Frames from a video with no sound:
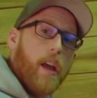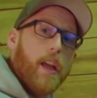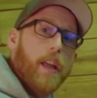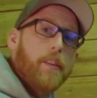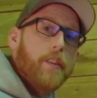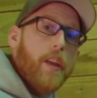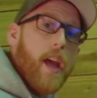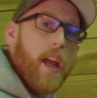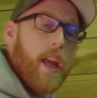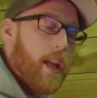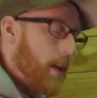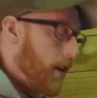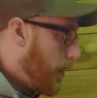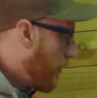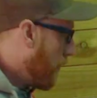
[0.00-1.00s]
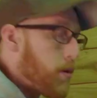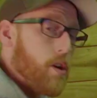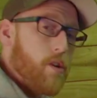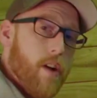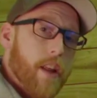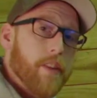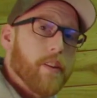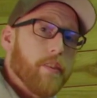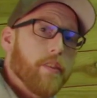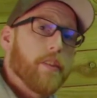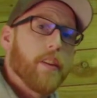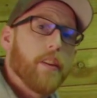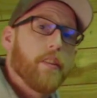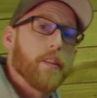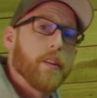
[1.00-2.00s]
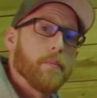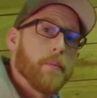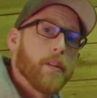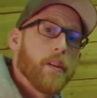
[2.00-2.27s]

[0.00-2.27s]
is a progressive system.